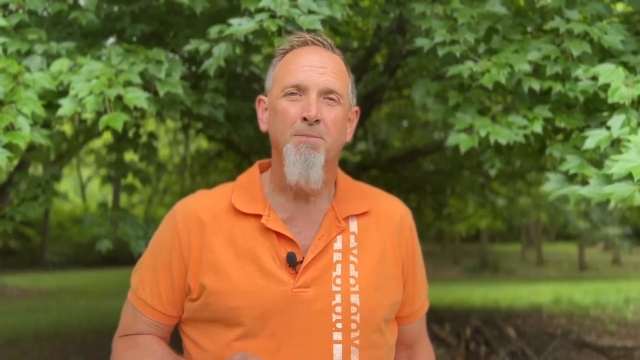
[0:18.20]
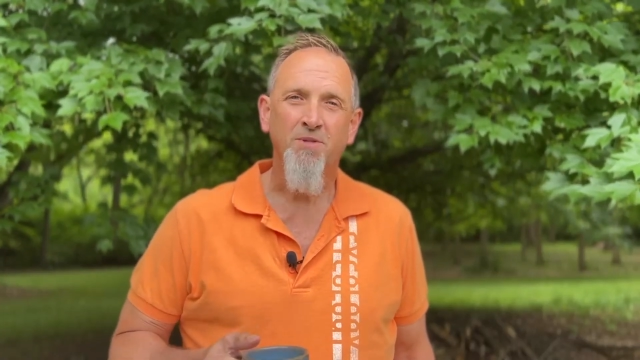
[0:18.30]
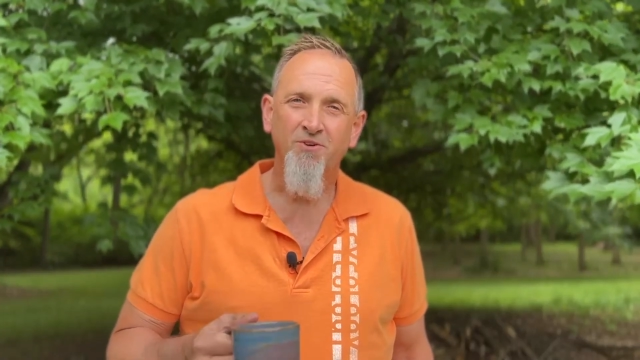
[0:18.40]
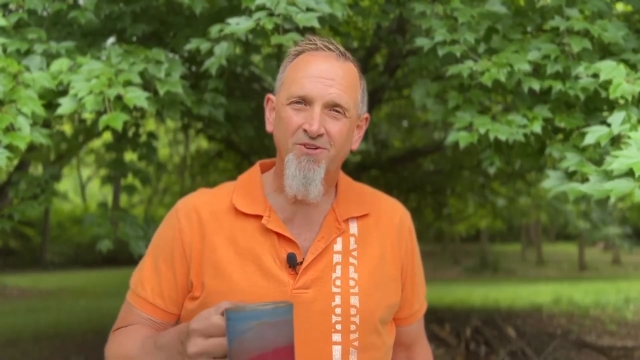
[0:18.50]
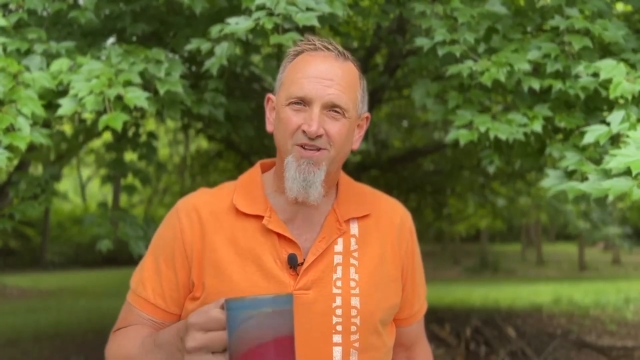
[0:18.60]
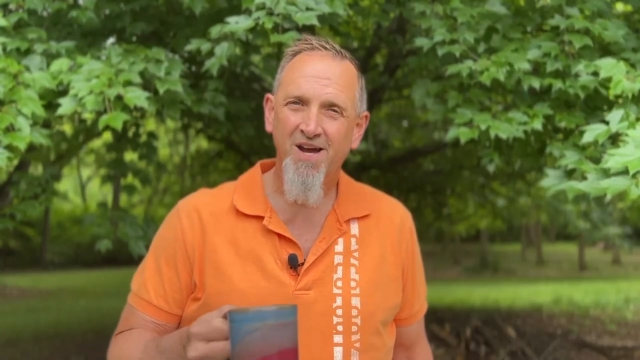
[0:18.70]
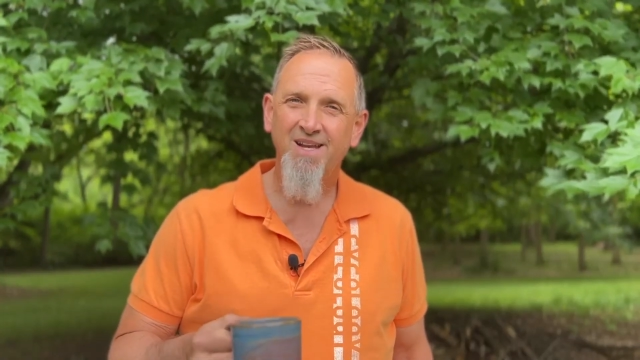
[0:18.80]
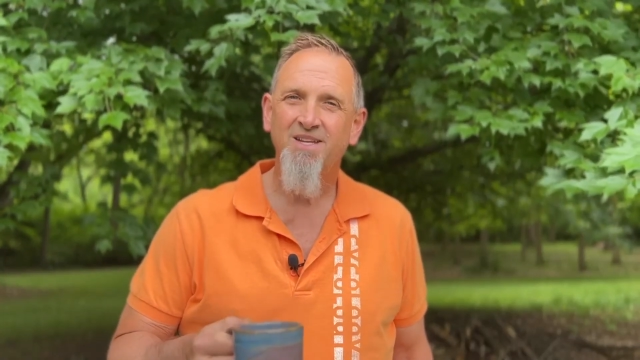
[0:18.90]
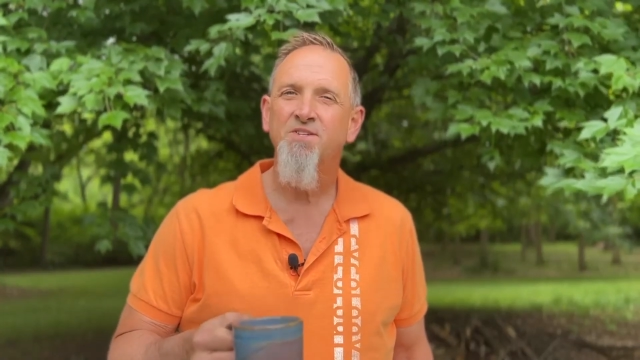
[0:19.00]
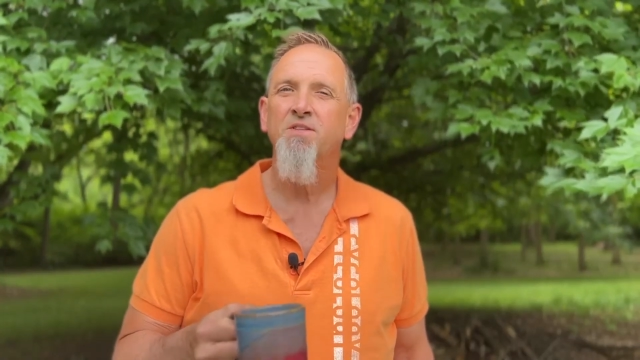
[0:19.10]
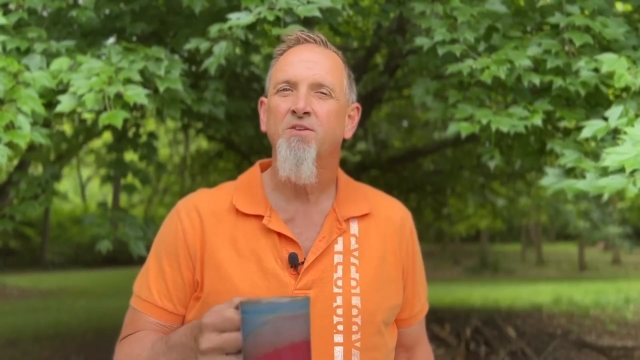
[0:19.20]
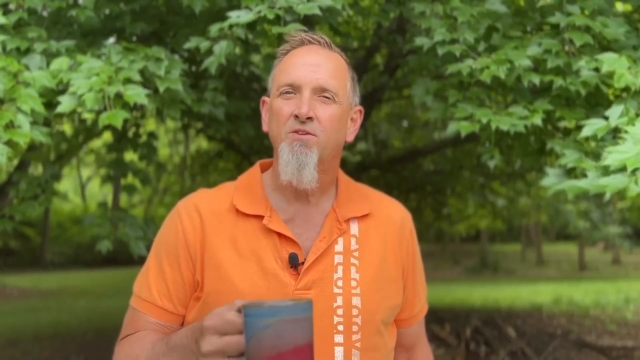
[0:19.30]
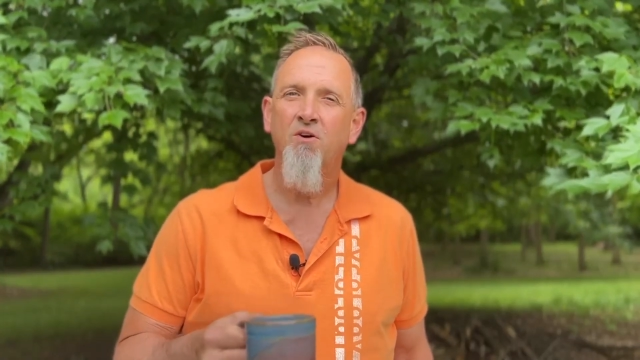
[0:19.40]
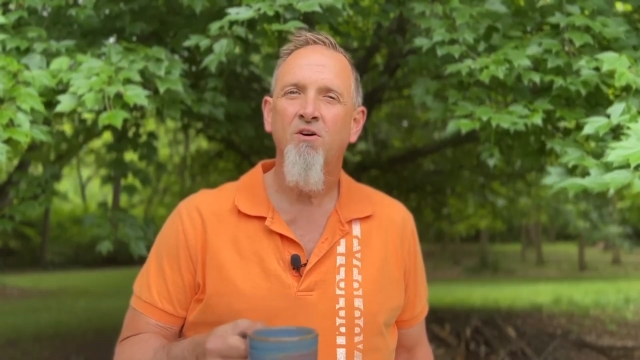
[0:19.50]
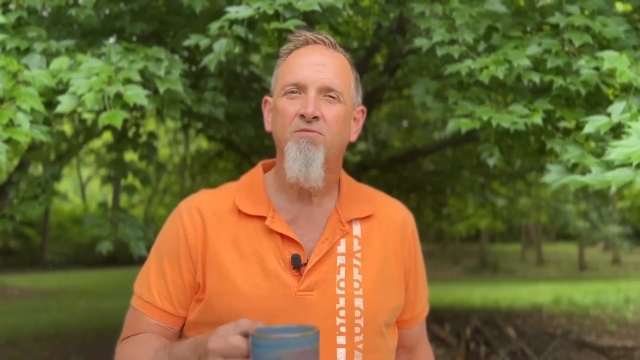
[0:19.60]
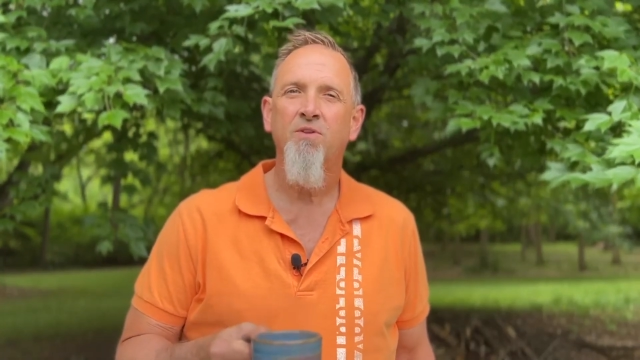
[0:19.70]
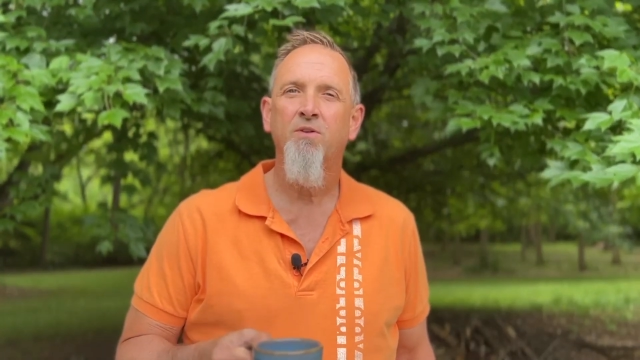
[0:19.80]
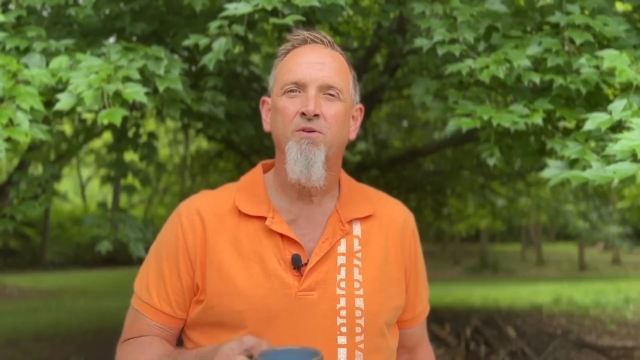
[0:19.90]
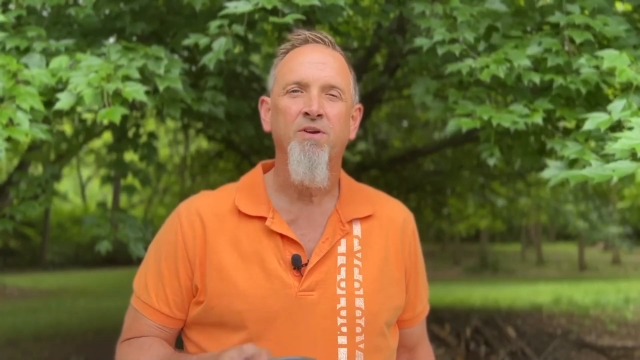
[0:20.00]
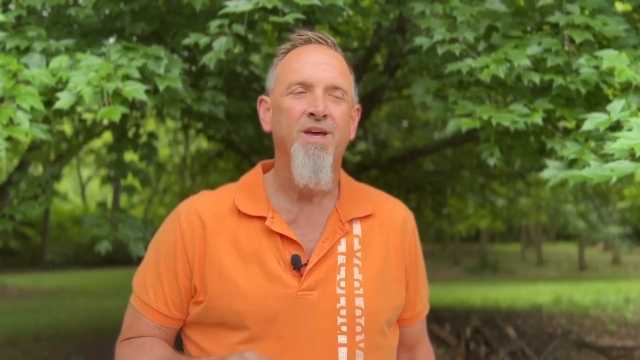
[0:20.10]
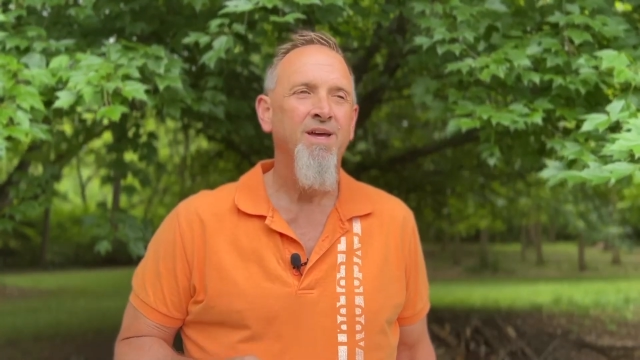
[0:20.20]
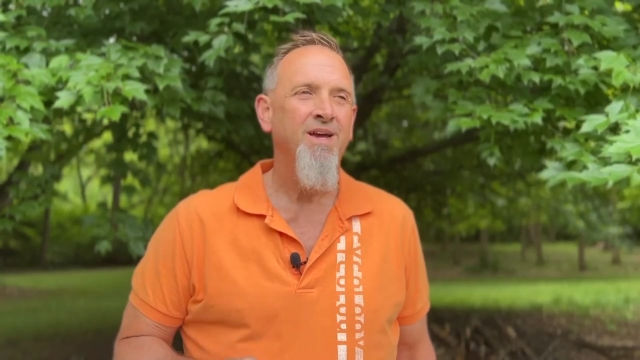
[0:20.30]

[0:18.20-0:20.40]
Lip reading: but their delight is in the law of the Lord,